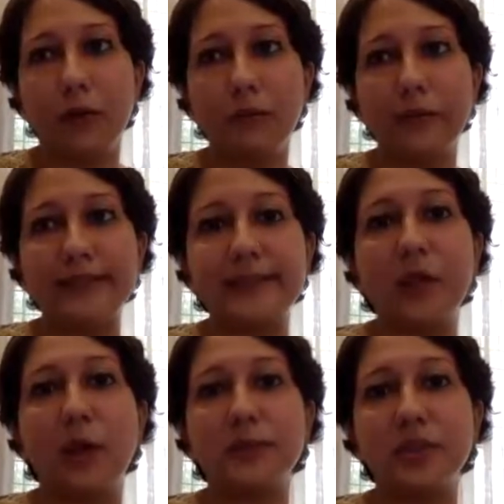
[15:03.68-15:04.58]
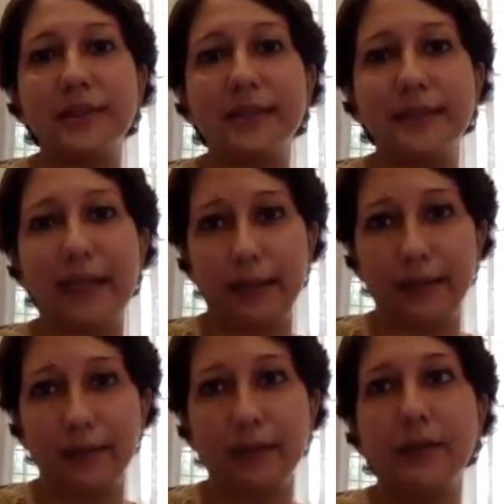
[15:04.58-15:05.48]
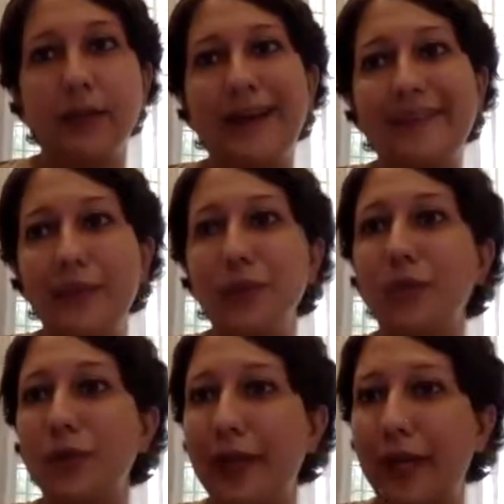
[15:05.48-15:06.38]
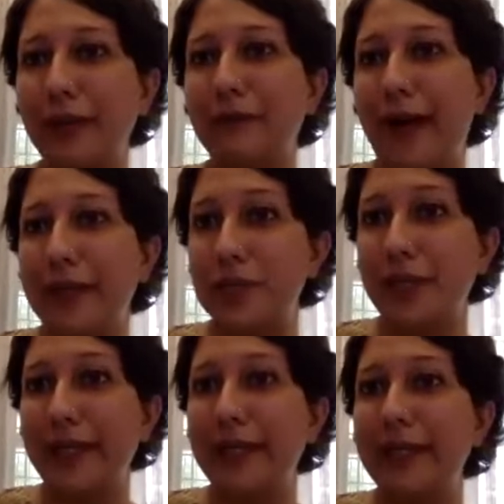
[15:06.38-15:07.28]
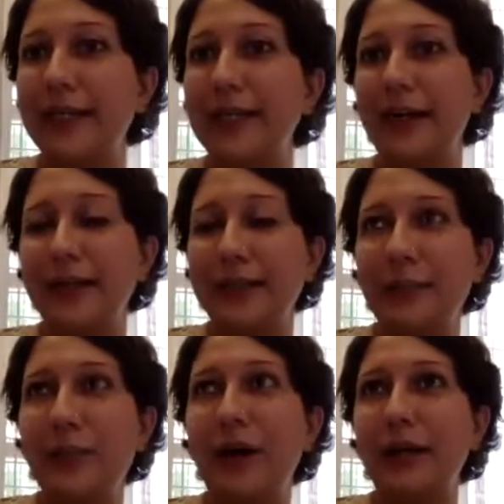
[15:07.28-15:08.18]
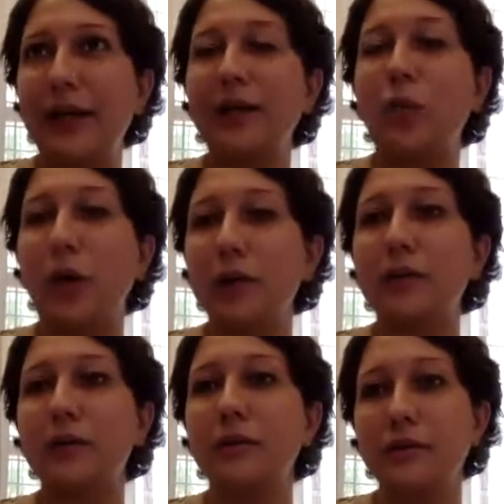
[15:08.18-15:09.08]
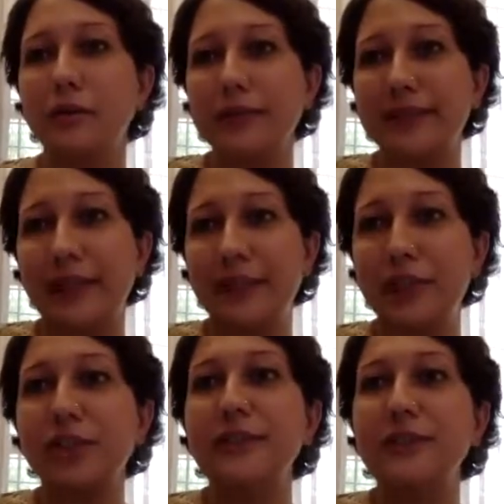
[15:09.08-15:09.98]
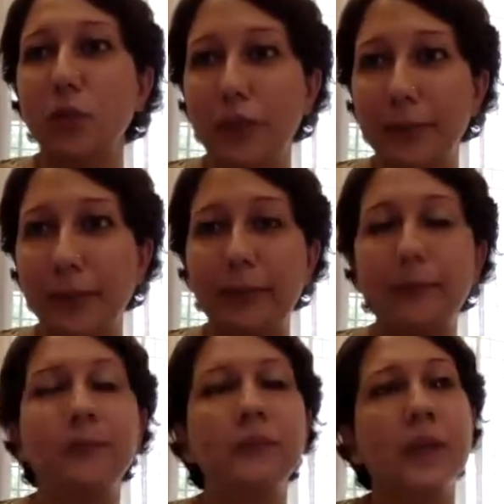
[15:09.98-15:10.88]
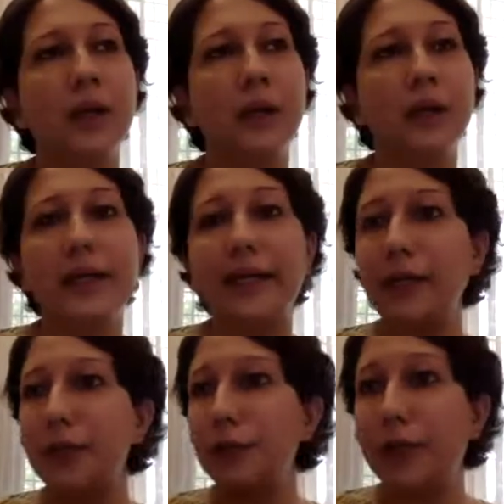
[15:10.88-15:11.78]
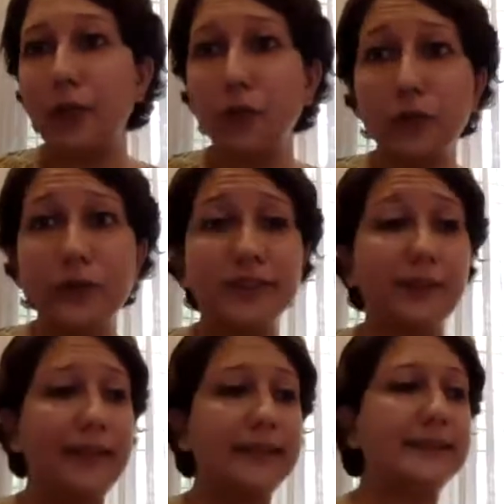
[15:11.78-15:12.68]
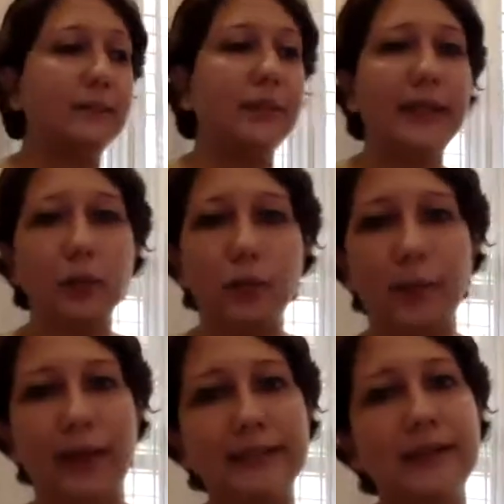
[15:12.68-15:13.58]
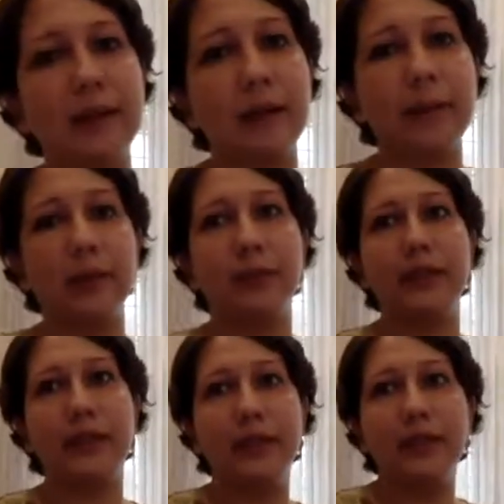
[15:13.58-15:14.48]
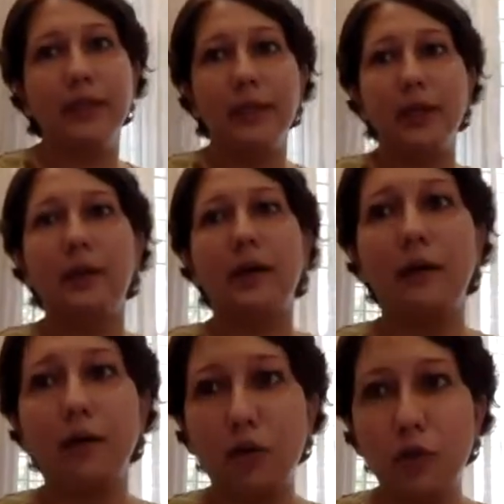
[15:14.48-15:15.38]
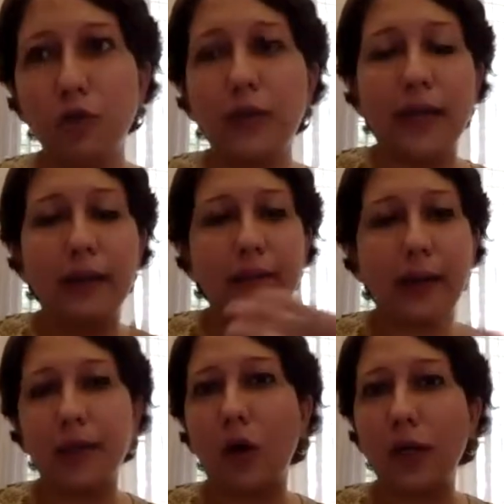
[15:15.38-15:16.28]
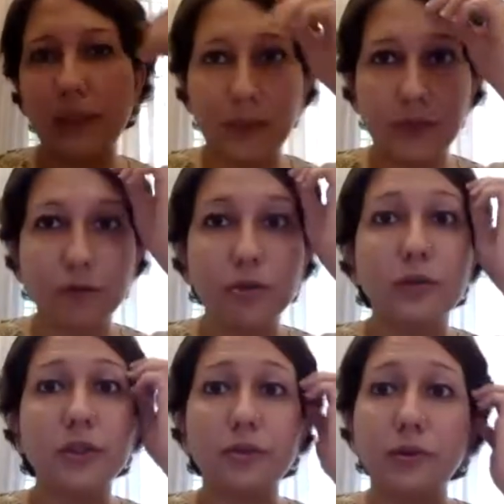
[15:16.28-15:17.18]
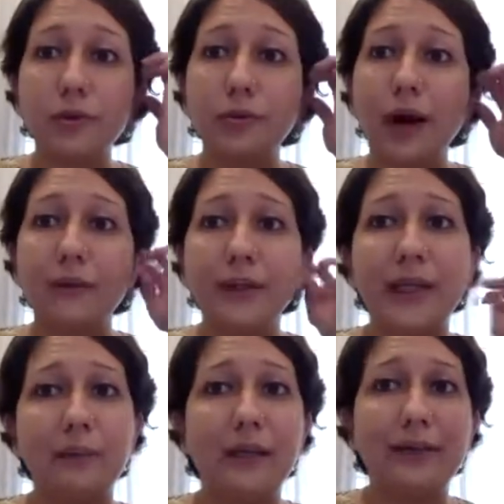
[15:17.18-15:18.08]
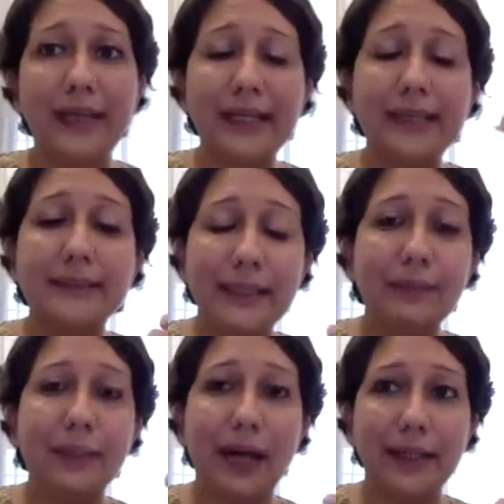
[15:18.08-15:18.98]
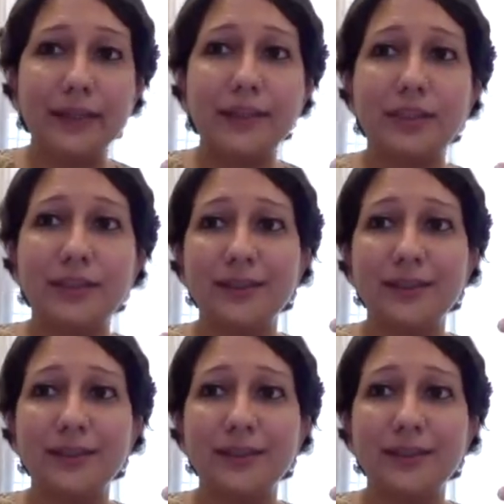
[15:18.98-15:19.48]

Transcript: vested options in that year. And then you could kind of actually demarcate what those conditions would be. Correct. And you can do this very simply through the MyStartupEquity tool, and my colleague Pratyush will show you how it can be very easily managed,